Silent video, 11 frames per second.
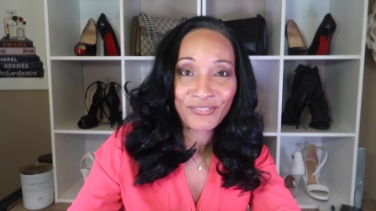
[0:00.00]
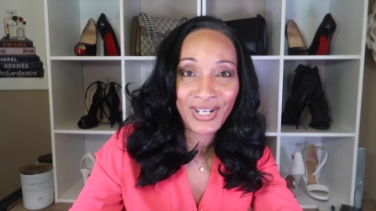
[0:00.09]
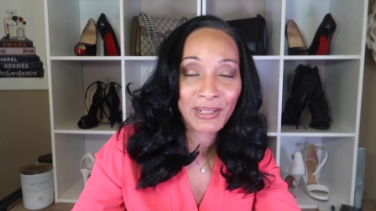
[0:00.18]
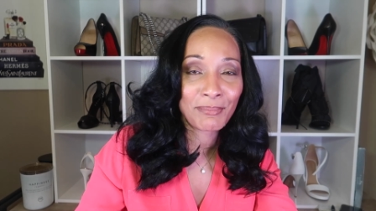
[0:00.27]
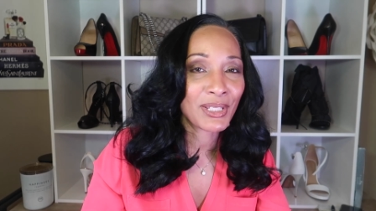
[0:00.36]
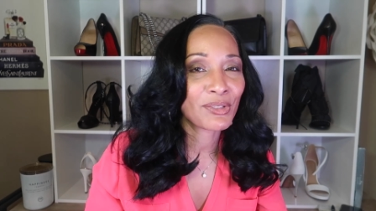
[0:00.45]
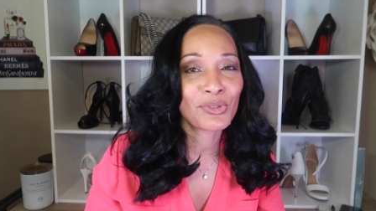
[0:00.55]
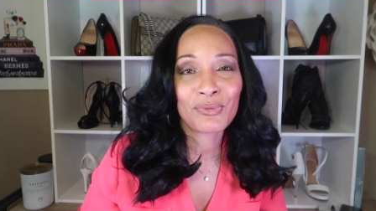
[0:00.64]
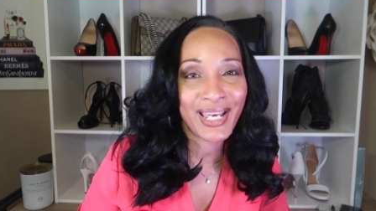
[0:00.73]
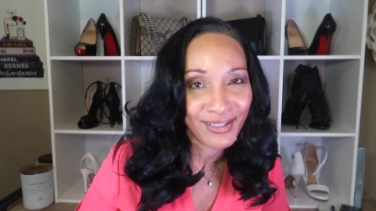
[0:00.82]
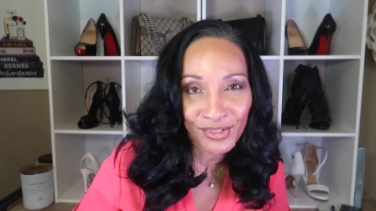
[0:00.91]
front of me,
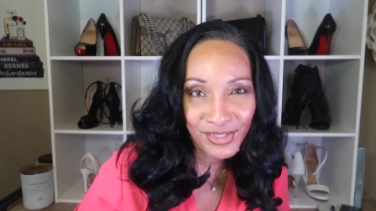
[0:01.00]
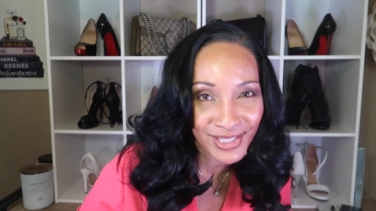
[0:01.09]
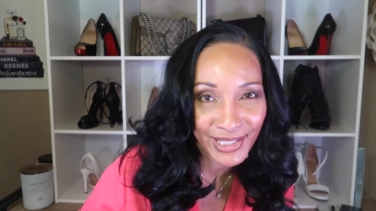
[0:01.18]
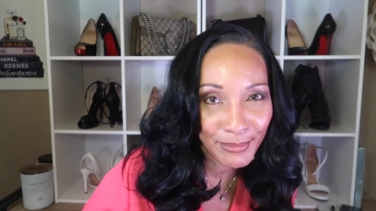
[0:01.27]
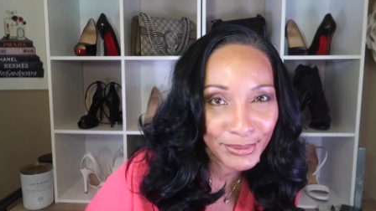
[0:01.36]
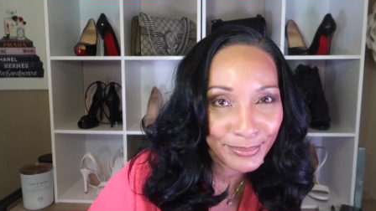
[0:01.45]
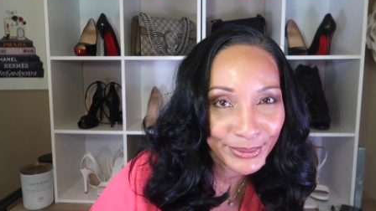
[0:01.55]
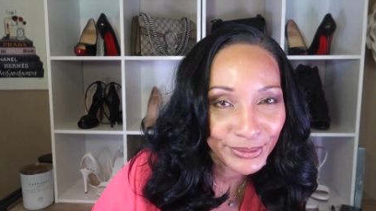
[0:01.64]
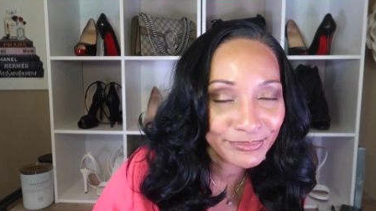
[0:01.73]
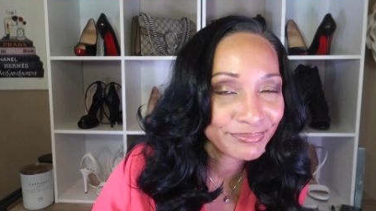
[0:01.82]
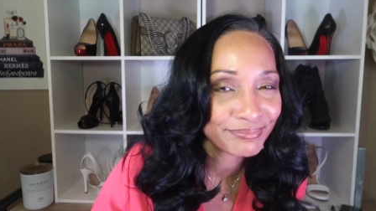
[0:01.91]
you ain't gonna see it,
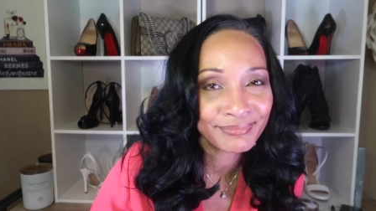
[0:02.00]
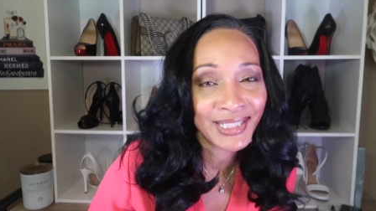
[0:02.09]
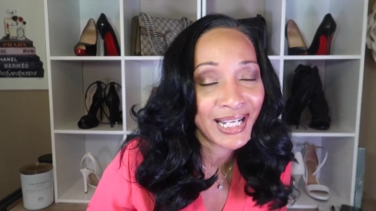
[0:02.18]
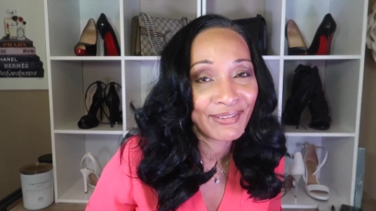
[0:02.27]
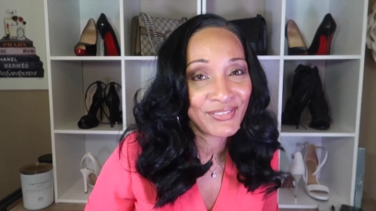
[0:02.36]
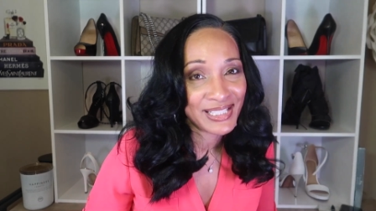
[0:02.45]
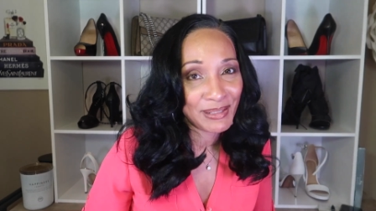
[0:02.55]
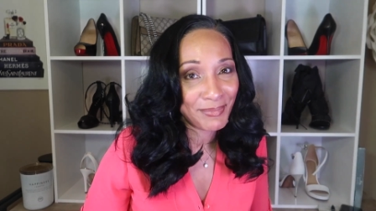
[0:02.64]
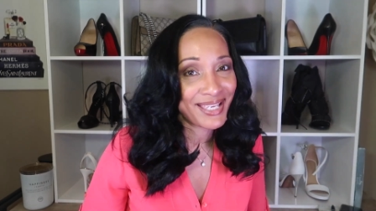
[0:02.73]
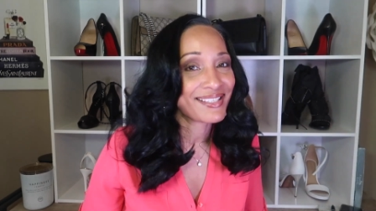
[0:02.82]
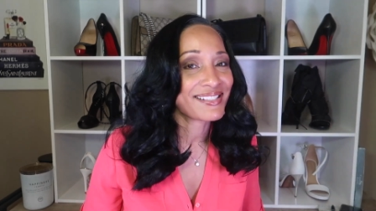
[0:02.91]
boo-boo. Not if it's a
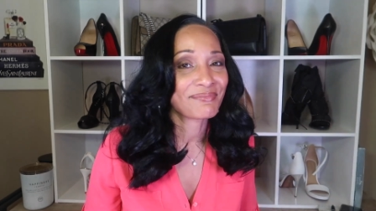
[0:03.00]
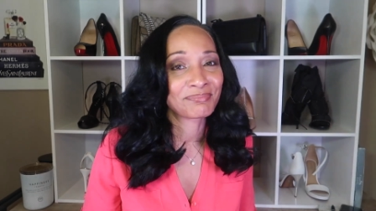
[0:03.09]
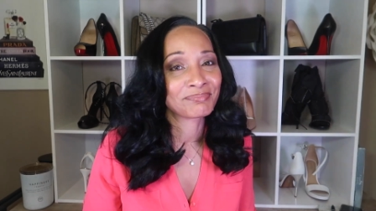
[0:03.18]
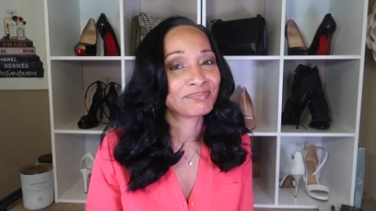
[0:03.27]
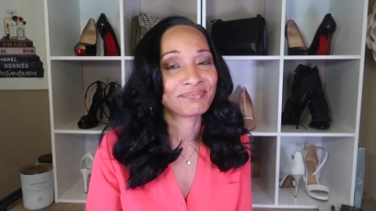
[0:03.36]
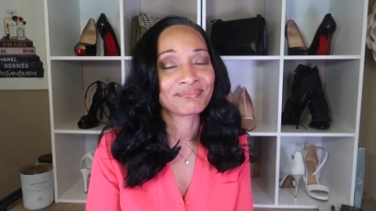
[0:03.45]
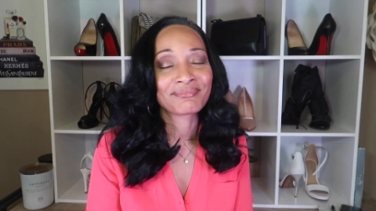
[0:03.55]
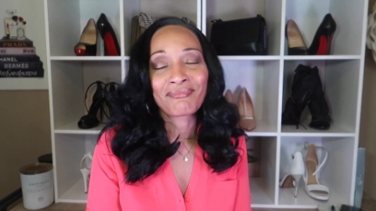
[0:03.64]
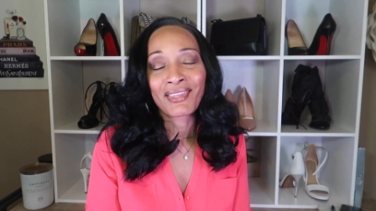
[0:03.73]
mess. Mm-mm.